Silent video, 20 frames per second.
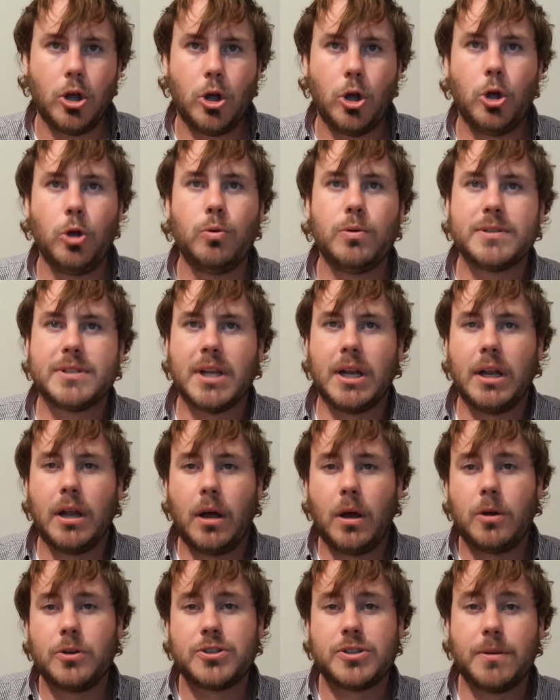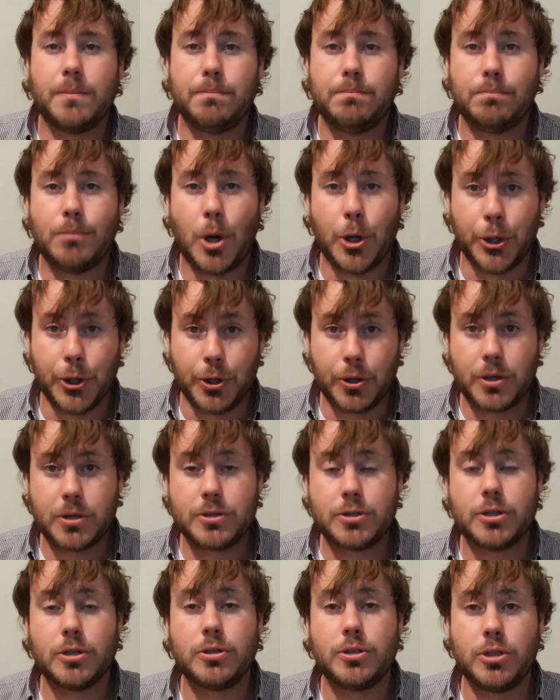Who was the last monarch
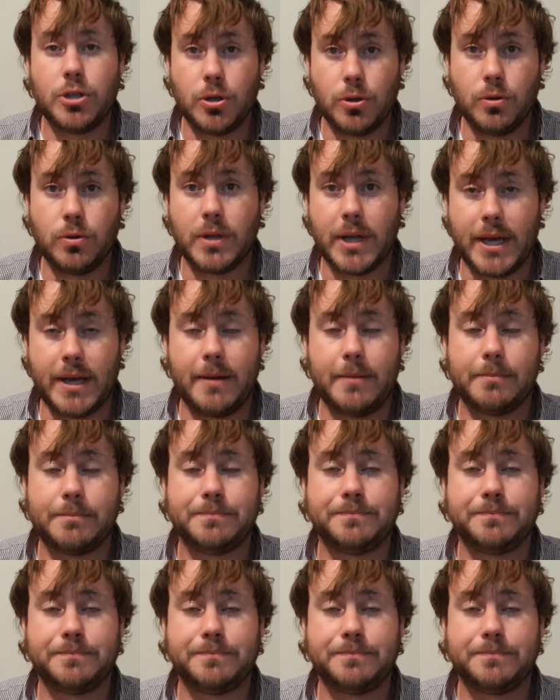to do that?